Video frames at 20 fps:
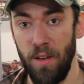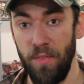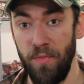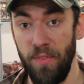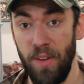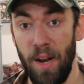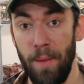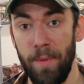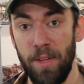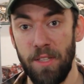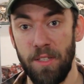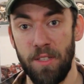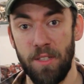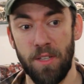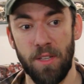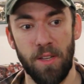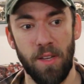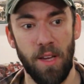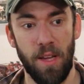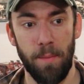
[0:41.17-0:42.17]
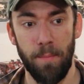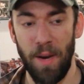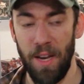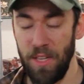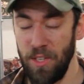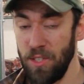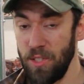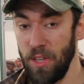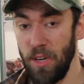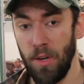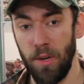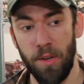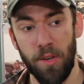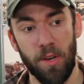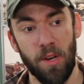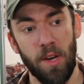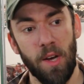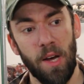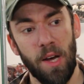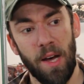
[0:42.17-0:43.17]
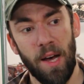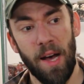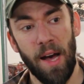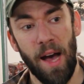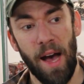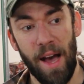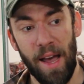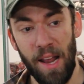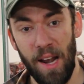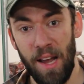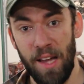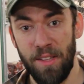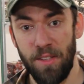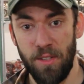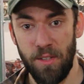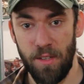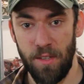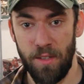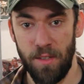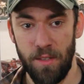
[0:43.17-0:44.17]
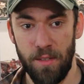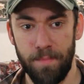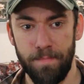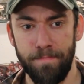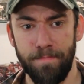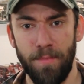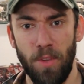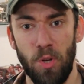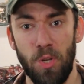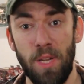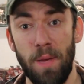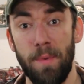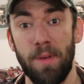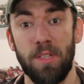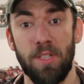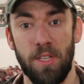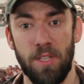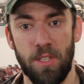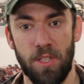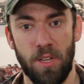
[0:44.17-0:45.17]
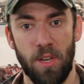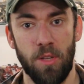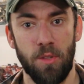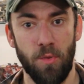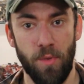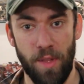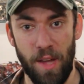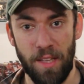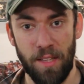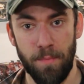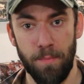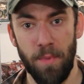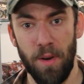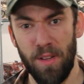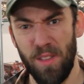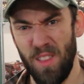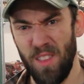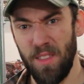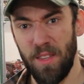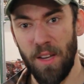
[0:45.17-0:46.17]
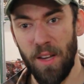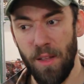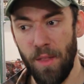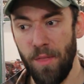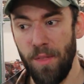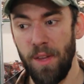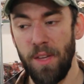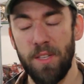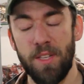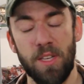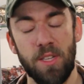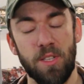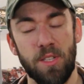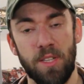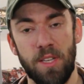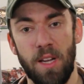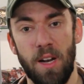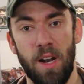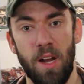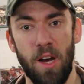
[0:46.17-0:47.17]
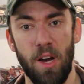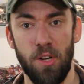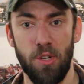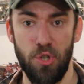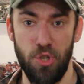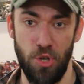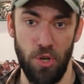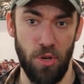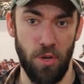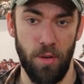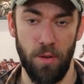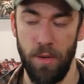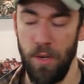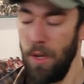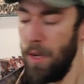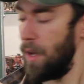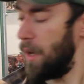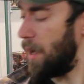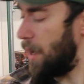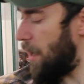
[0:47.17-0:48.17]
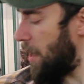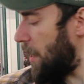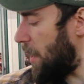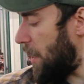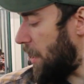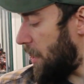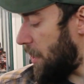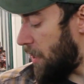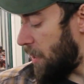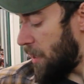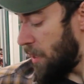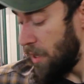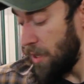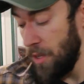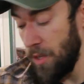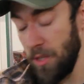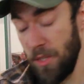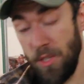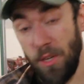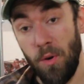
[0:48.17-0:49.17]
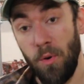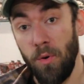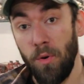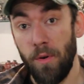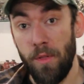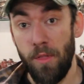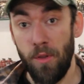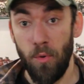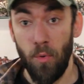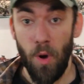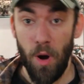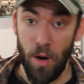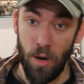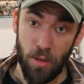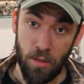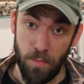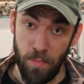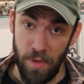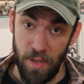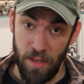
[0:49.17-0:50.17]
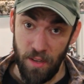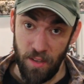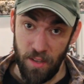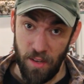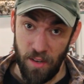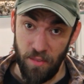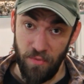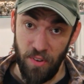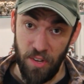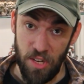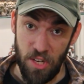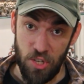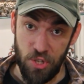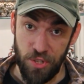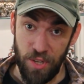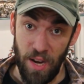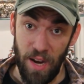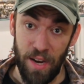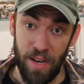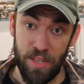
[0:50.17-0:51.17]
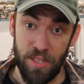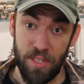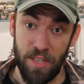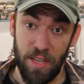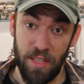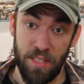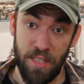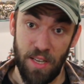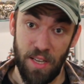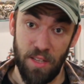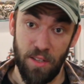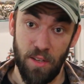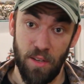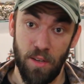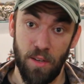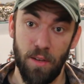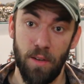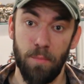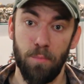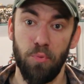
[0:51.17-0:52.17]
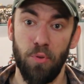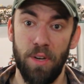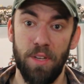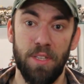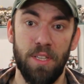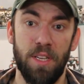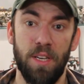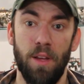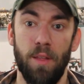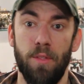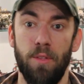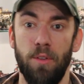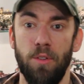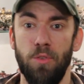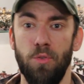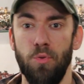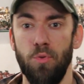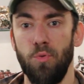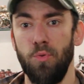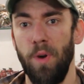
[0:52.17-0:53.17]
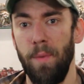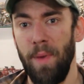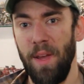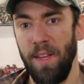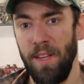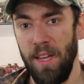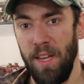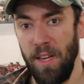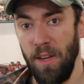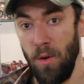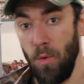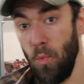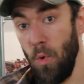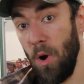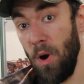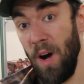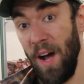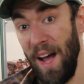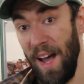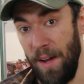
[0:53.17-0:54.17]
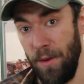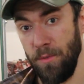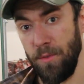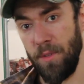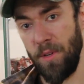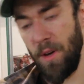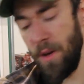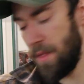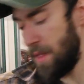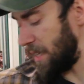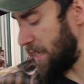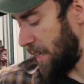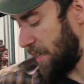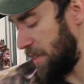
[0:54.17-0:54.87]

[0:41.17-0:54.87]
filament in my stock, I'll add a Nemesis to that, but this is still unsure. So, the Warlord being finished, I started printing the 2 remaining Warhound that I